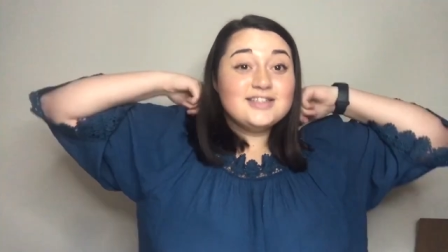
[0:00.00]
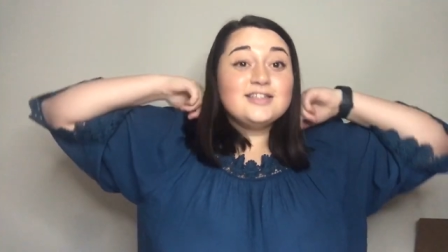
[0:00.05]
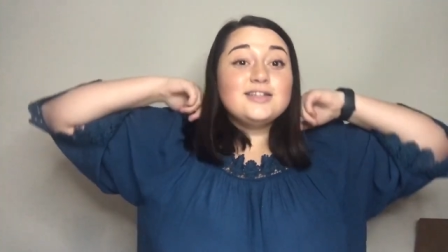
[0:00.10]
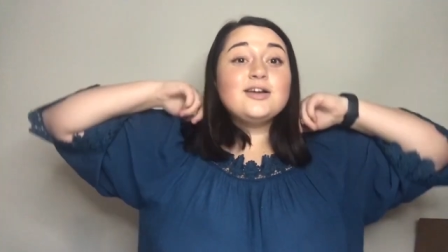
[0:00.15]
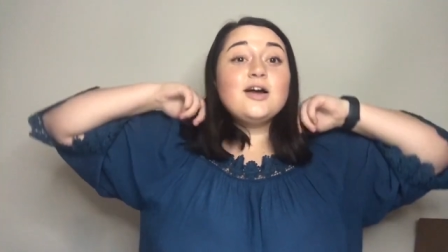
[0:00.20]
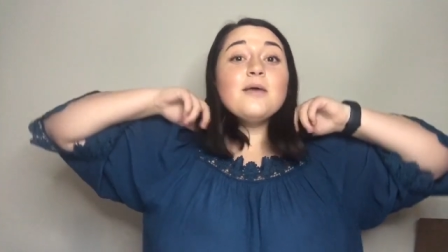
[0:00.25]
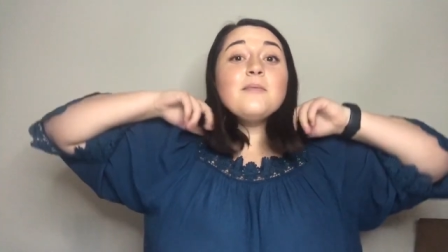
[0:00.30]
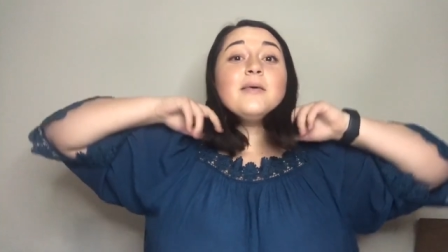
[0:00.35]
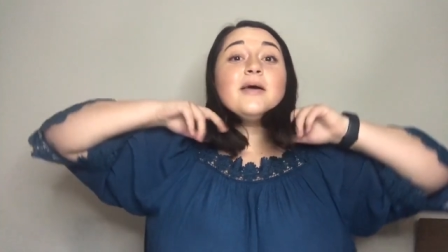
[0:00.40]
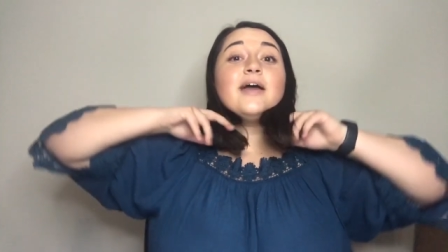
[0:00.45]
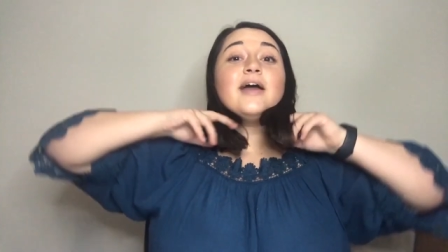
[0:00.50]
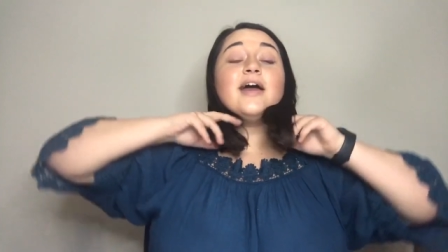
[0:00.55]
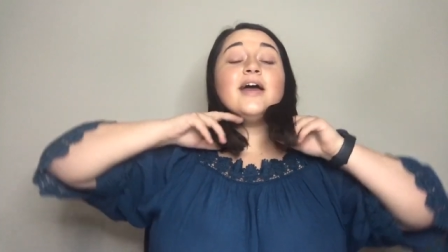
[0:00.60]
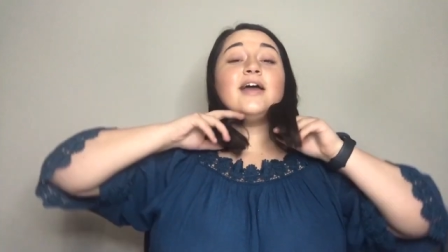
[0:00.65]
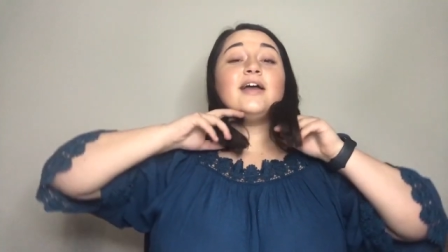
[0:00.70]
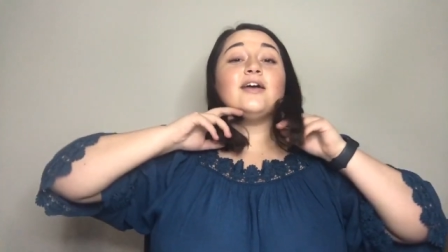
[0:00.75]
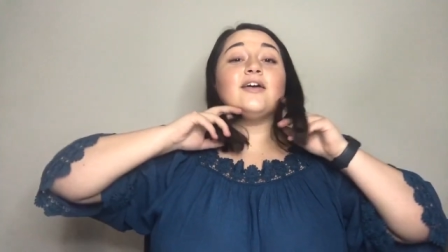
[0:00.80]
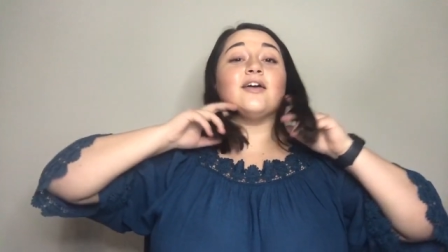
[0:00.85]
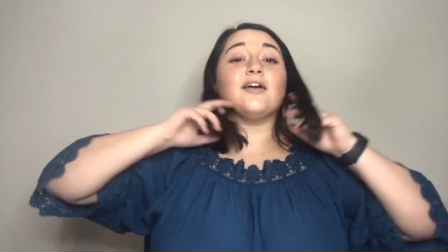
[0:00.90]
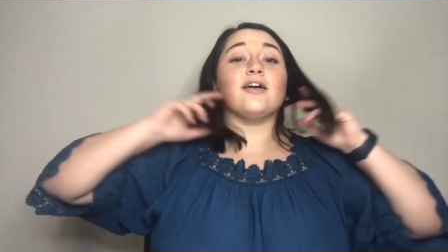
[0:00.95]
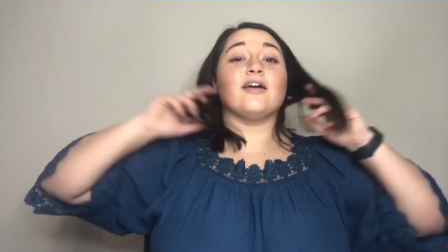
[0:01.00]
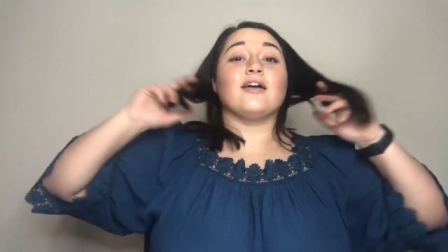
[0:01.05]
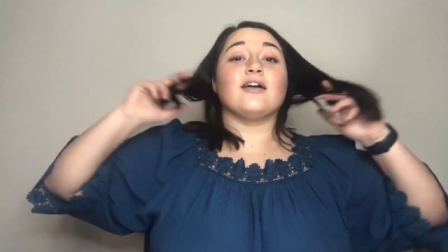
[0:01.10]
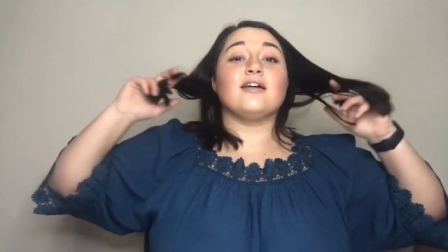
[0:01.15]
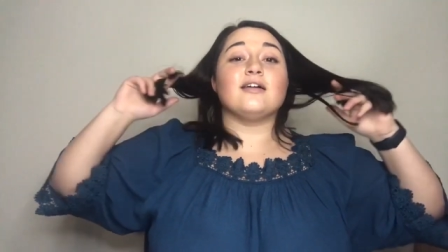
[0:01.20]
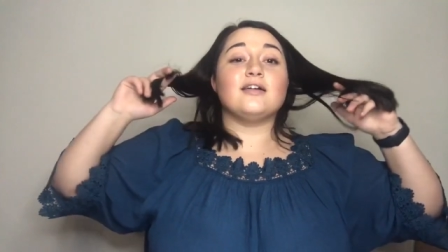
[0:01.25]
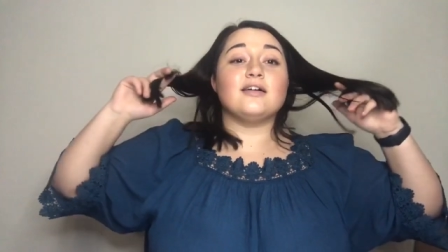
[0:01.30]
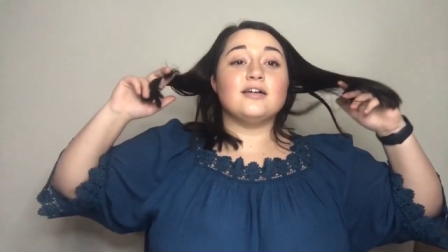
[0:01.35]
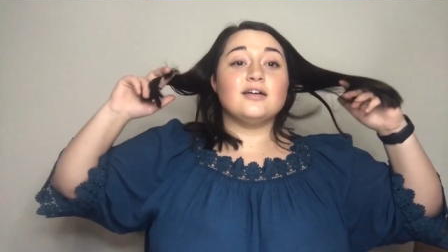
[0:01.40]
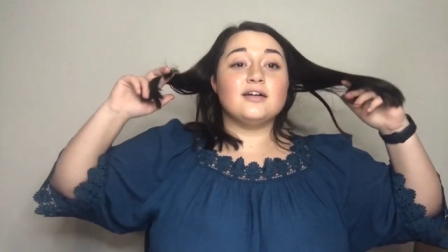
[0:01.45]
cut my hair.
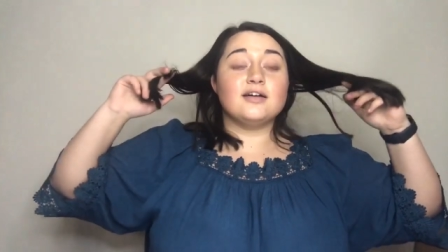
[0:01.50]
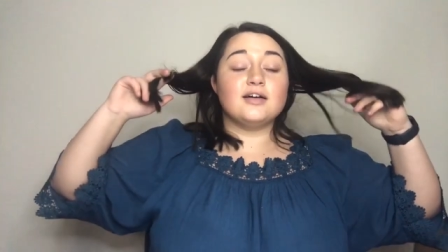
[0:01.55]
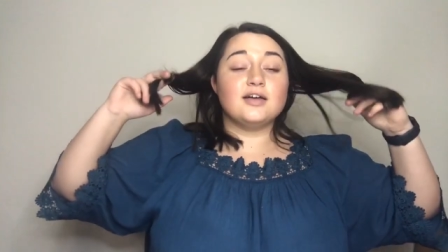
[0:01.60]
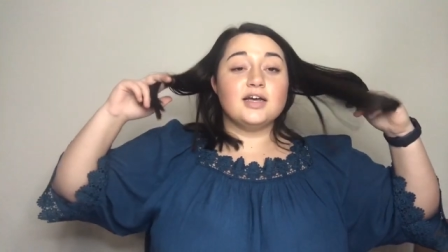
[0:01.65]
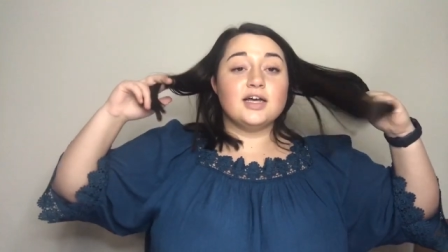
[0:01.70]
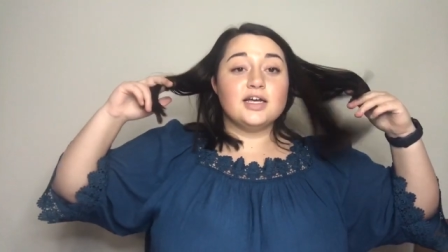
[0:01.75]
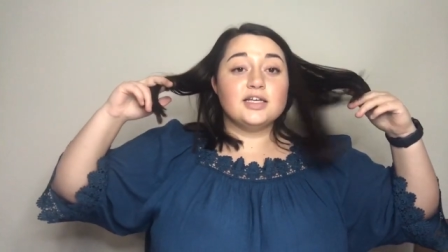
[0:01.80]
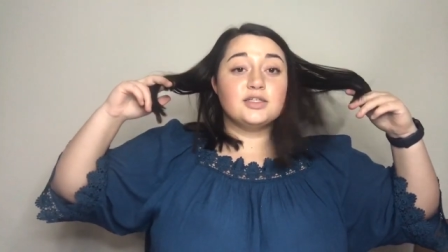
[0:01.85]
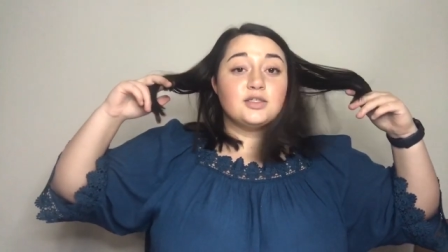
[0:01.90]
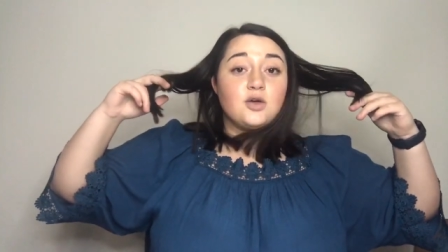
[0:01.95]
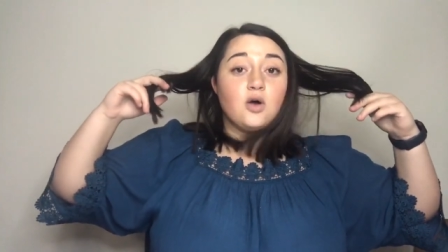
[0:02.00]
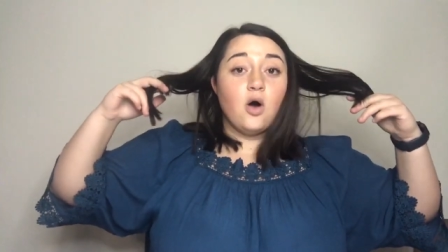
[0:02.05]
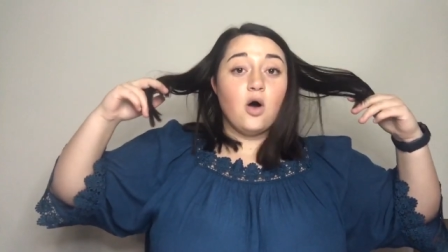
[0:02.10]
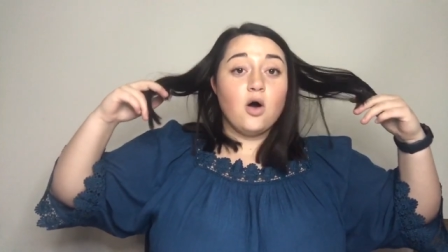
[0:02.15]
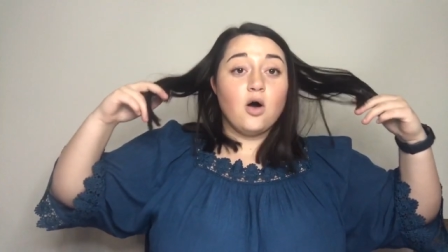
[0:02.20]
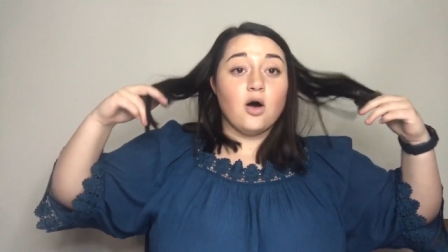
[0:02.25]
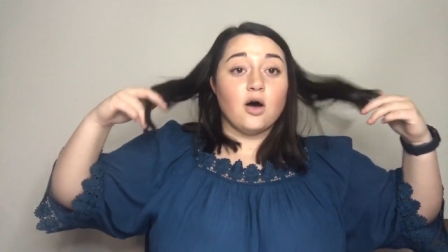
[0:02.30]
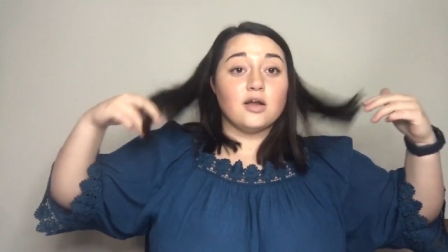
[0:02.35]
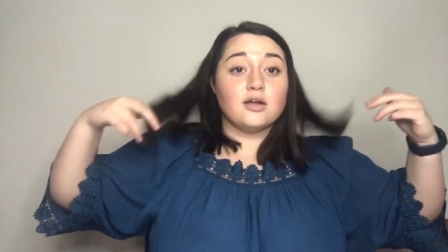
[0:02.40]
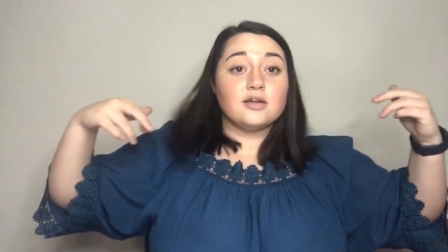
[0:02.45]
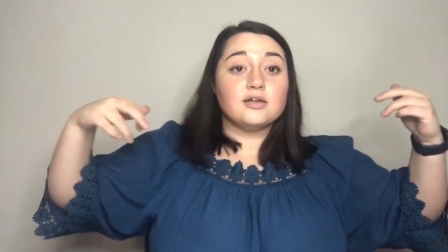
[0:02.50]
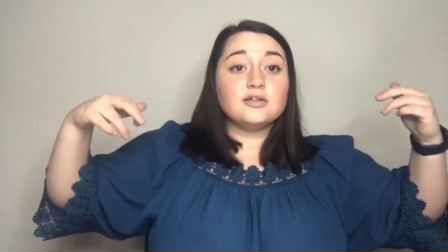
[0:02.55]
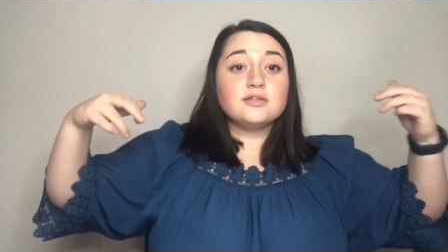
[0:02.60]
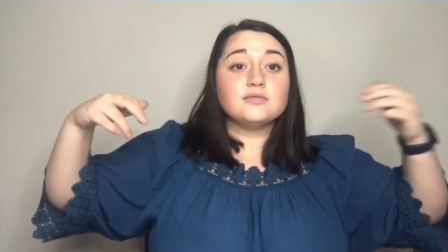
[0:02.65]
It's gone.